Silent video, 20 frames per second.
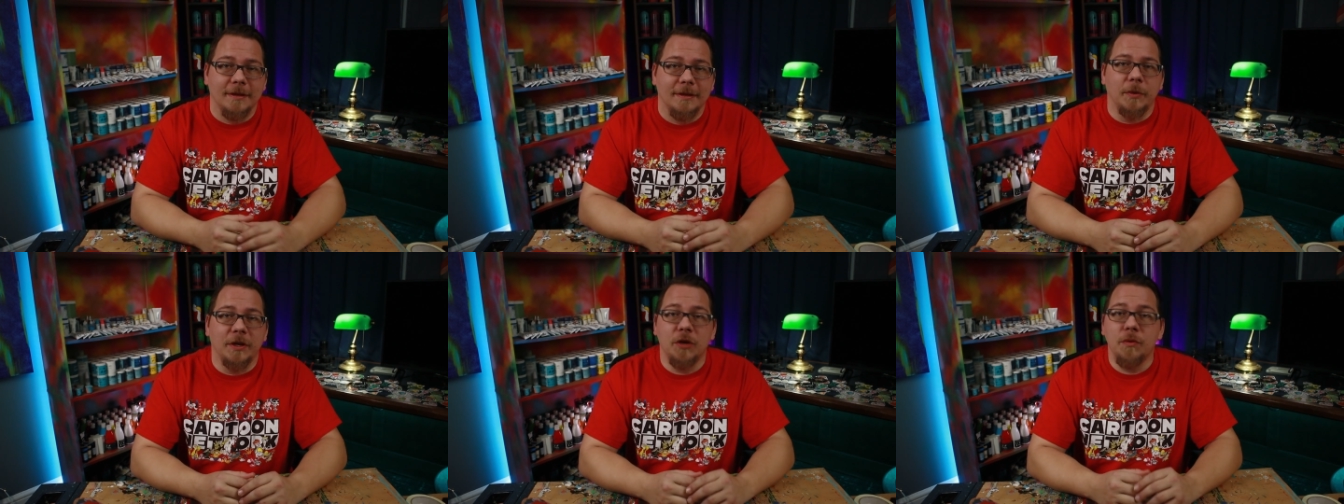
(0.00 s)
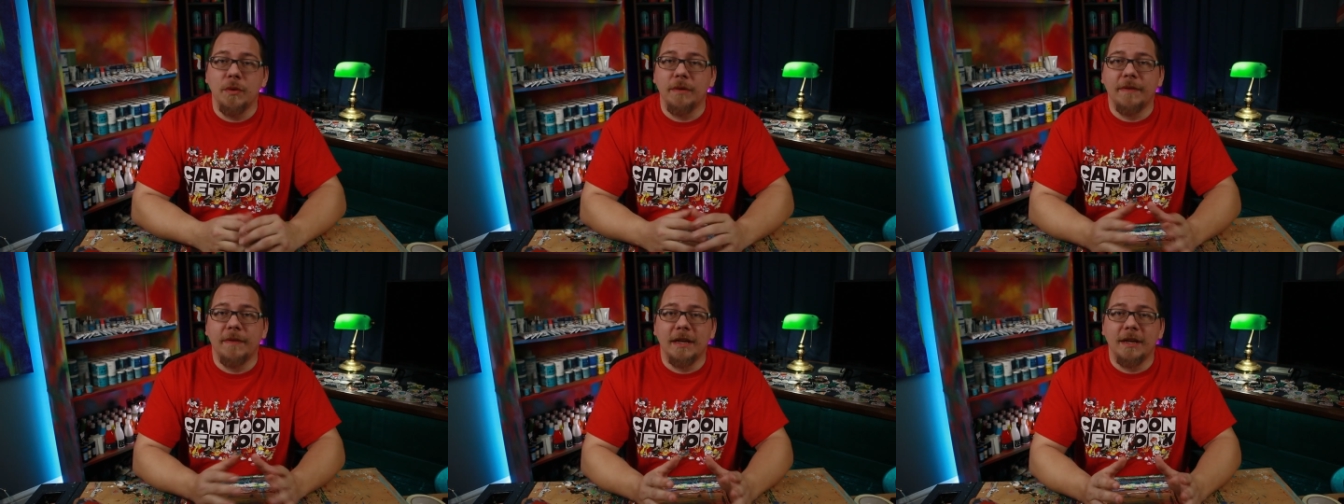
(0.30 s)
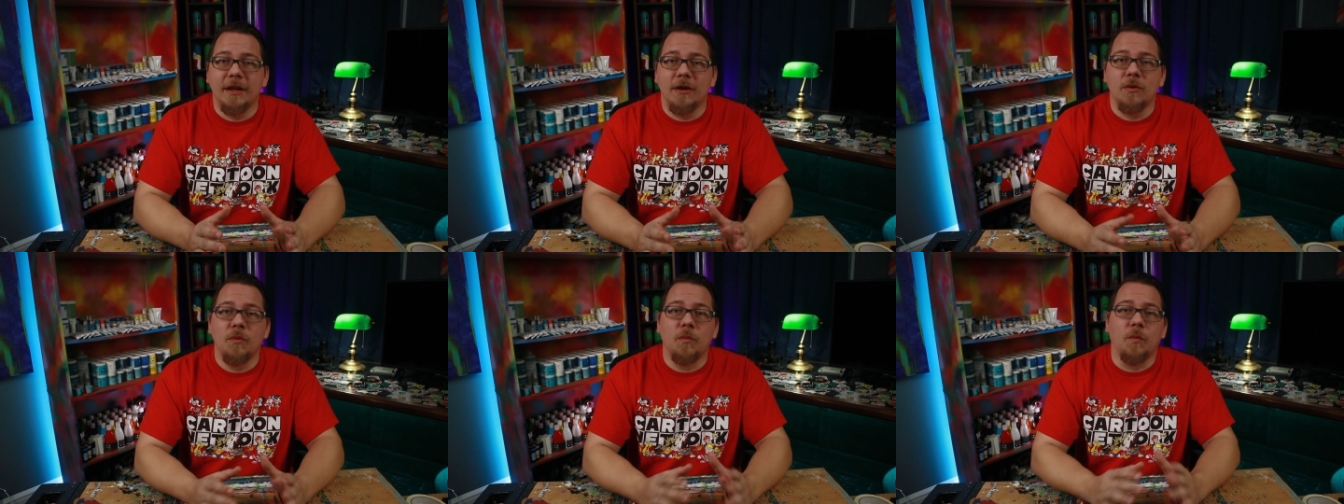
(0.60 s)
When doing
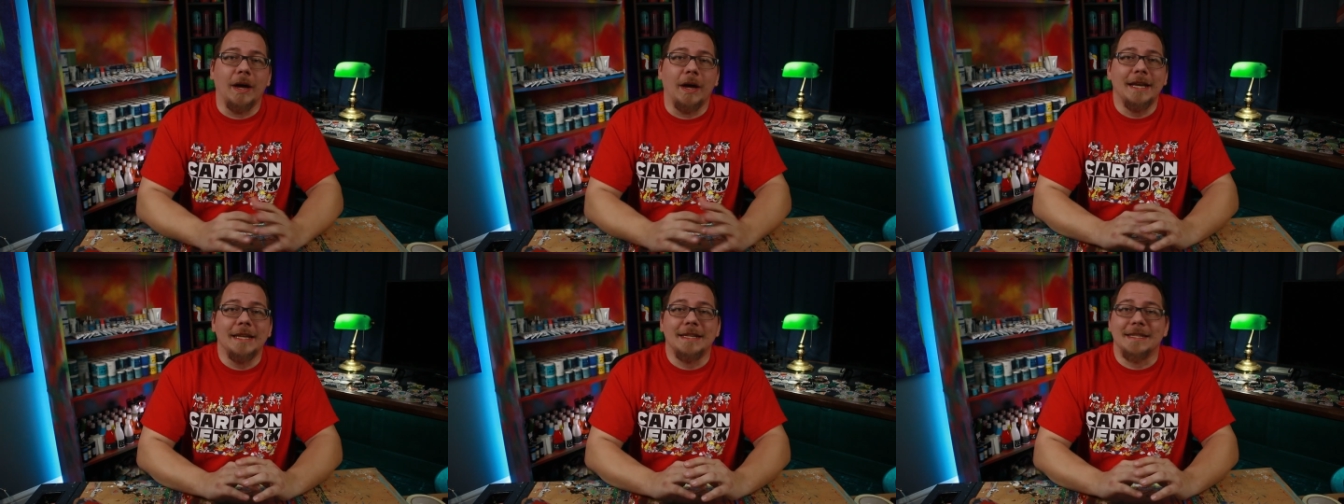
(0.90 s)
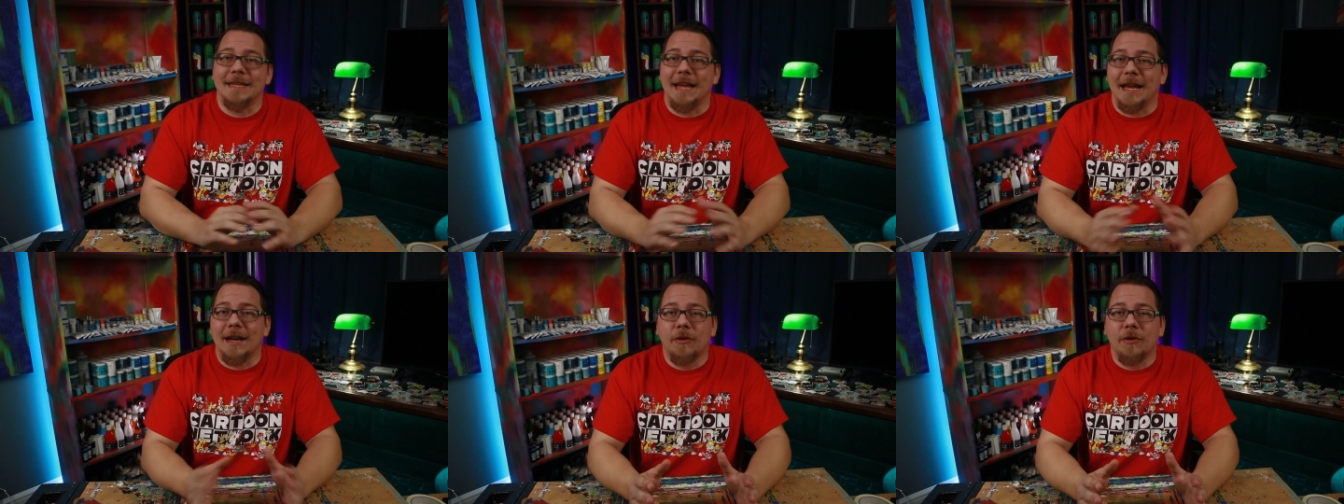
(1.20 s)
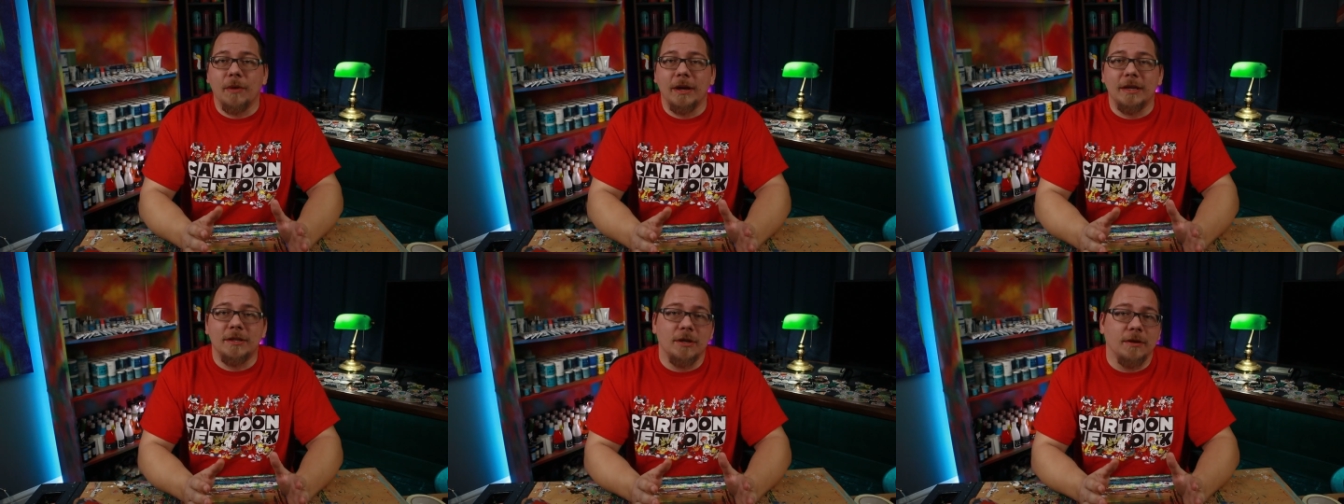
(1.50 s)
video, white is not a
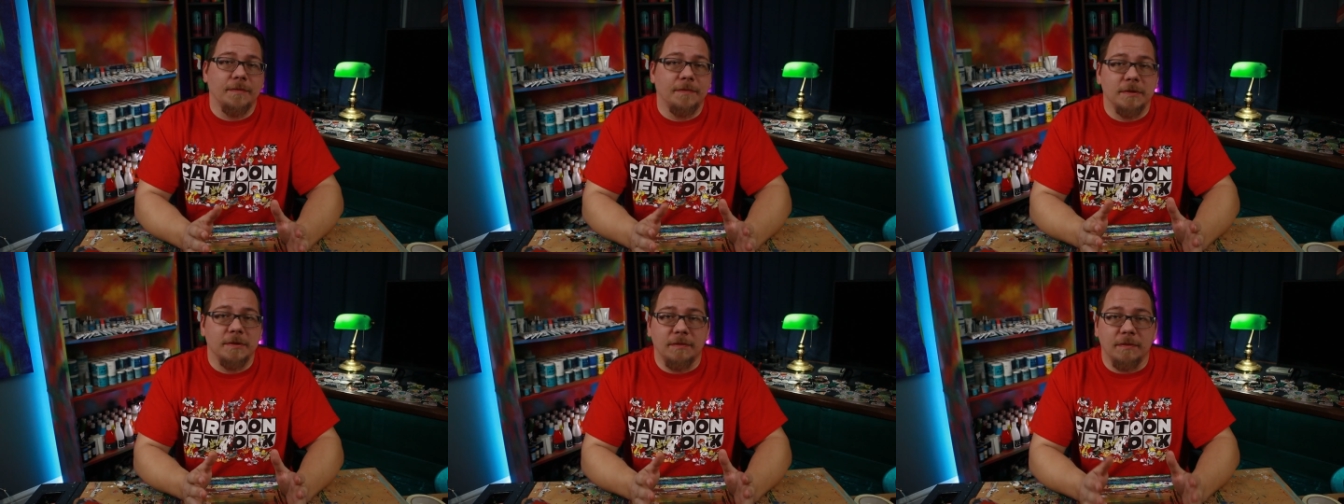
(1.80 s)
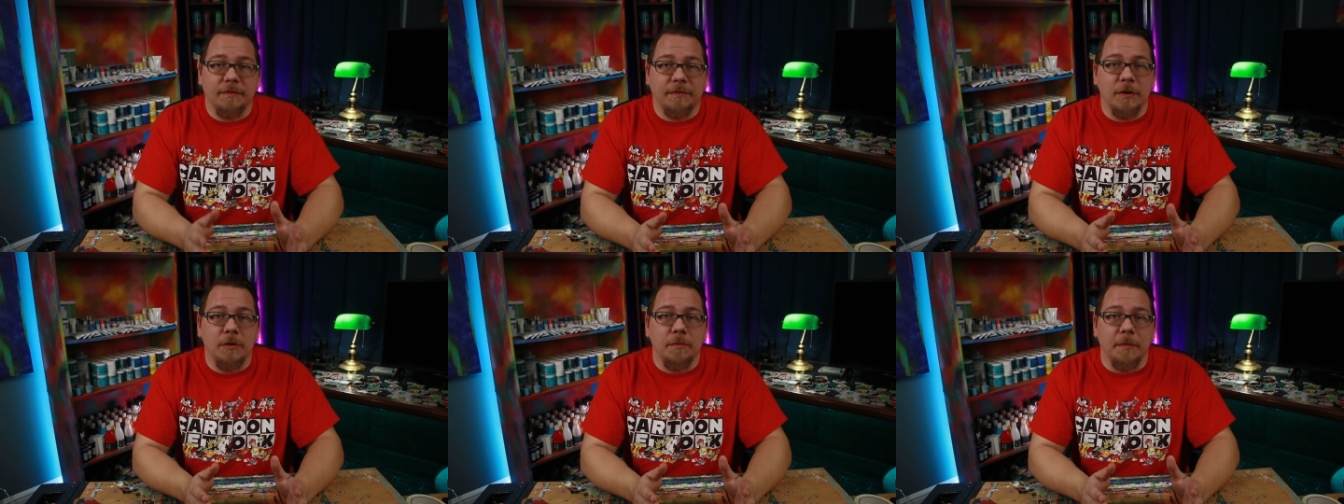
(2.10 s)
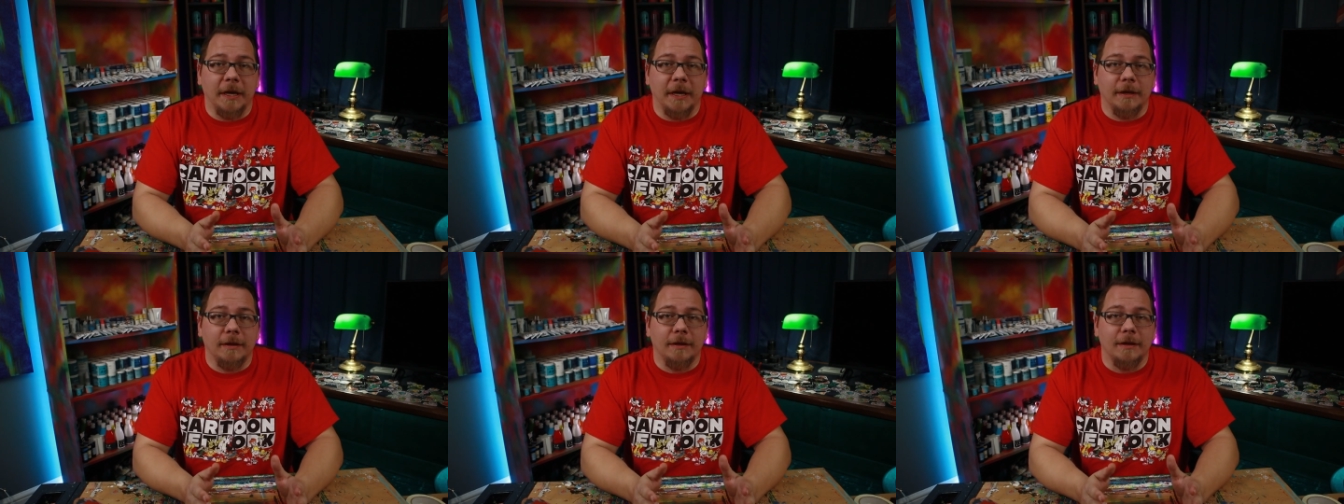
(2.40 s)
great surface for
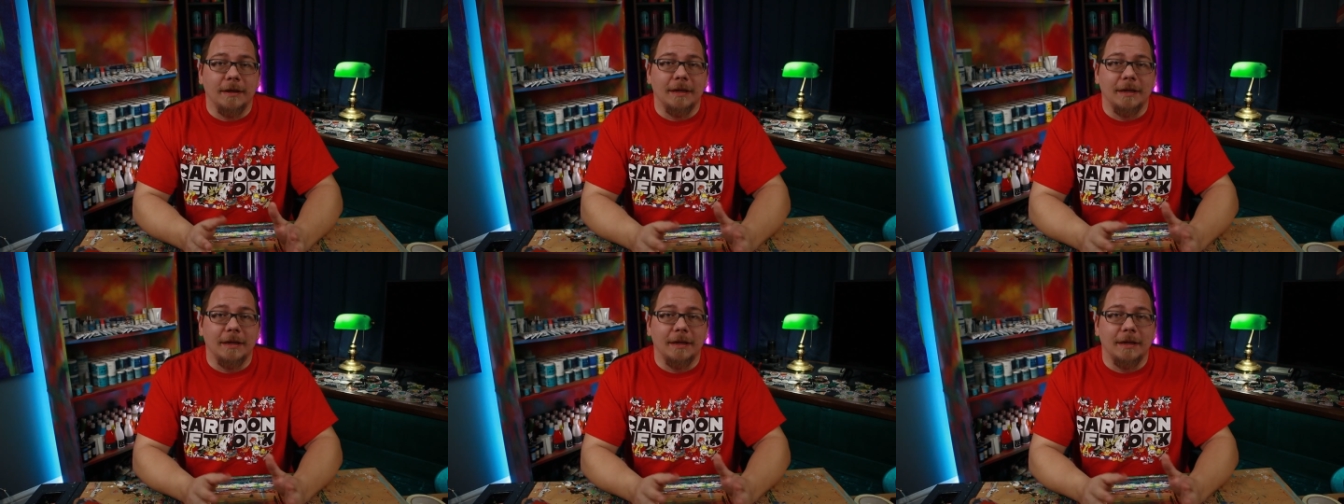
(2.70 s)
filming.